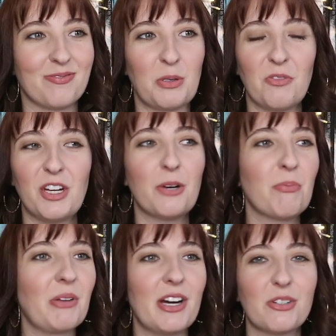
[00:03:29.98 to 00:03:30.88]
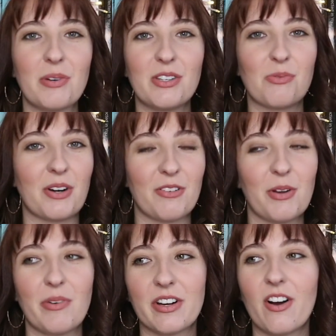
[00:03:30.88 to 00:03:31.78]
reveal, plot twist, whatever
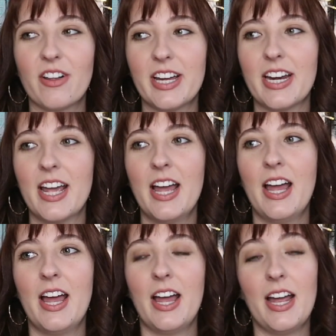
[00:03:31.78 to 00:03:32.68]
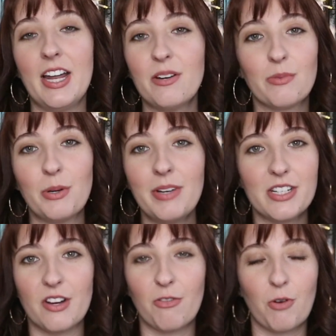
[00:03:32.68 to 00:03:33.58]
you want to call it, it
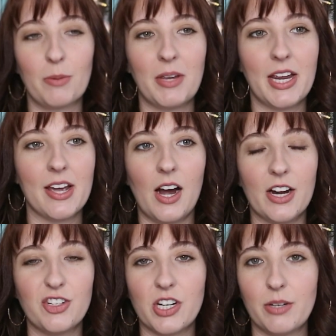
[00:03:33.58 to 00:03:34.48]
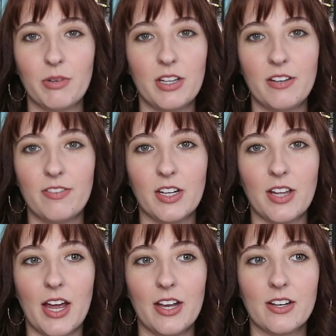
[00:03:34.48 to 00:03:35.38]
ruined it for me. I genuinely feel
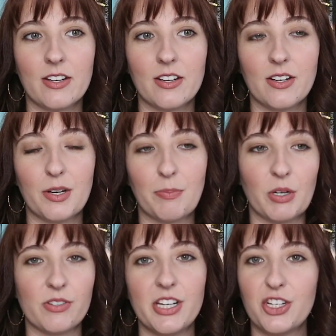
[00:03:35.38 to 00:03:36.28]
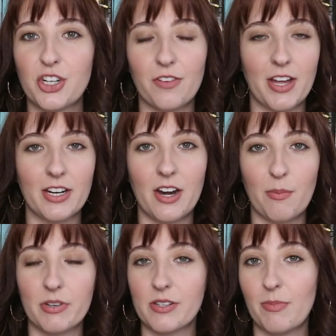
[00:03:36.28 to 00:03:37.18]
like Percy should have ended
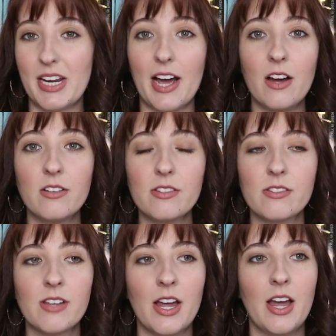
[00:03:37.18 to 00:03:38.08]
up with somebody else.